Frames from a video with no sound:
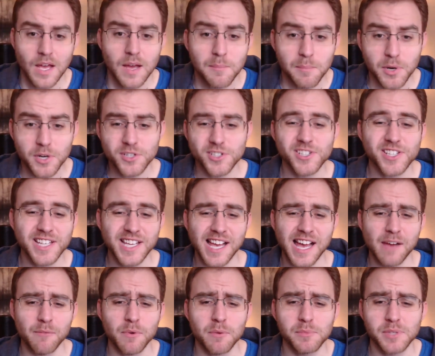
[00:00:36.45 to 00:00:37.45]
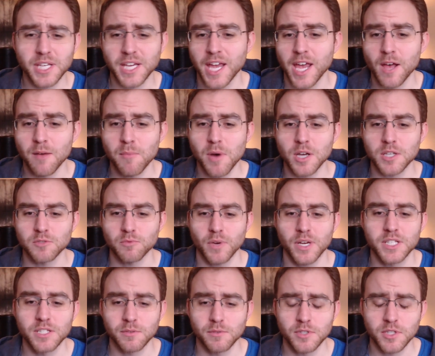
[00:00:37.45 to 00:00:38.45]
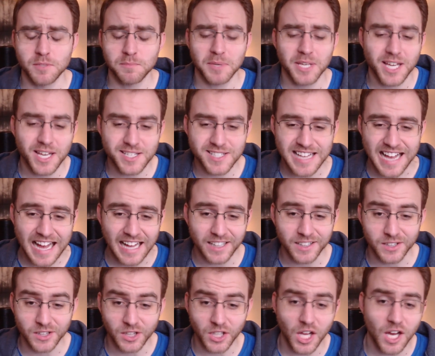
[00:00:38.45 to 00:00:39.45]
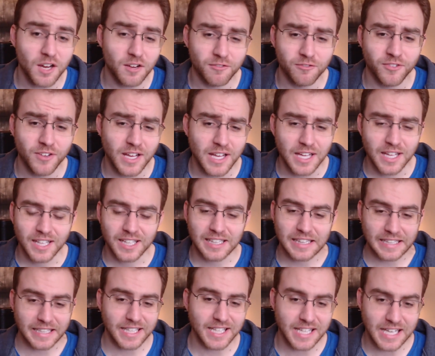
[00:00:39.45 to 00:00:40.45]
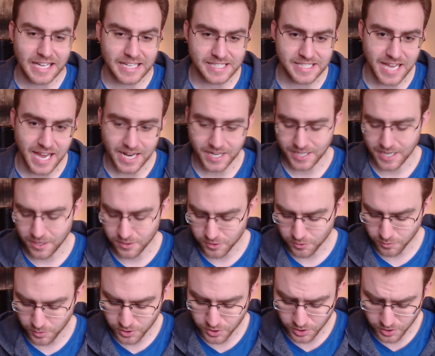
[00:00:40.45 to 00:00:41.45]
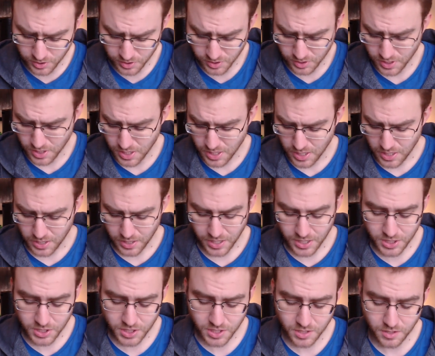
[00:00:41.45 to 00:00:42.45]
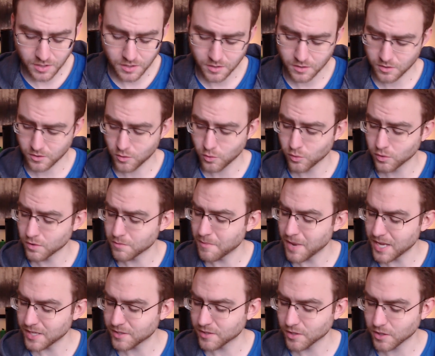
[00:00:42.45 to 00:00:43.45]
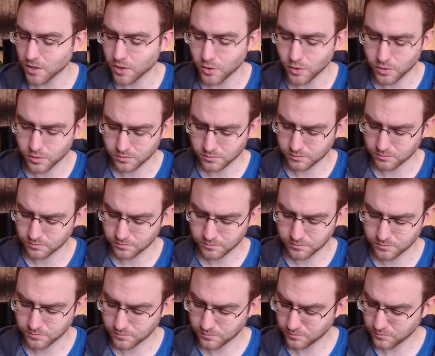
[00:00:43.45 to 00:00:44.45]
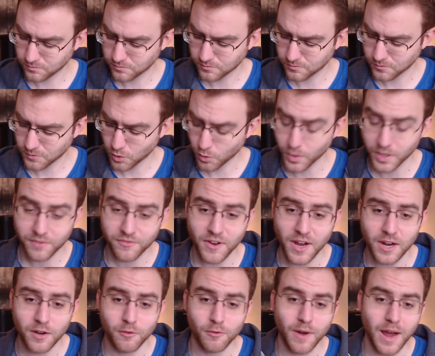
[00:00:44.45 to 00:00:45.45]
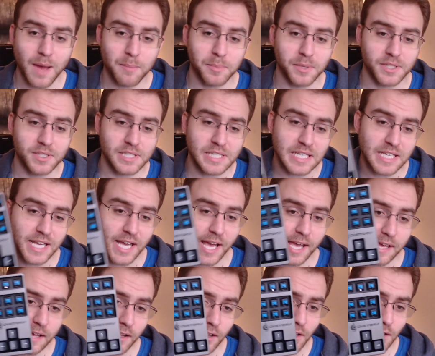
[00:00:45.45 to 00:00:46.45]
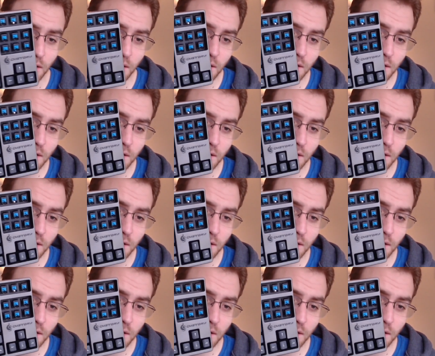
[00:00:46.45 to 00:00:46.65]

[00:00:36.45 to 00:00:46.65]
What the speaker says: Personally, I went with the Kailh Box White switches because I love clicky and tactile switches. This Cooler Master Quickfire Rapid TKL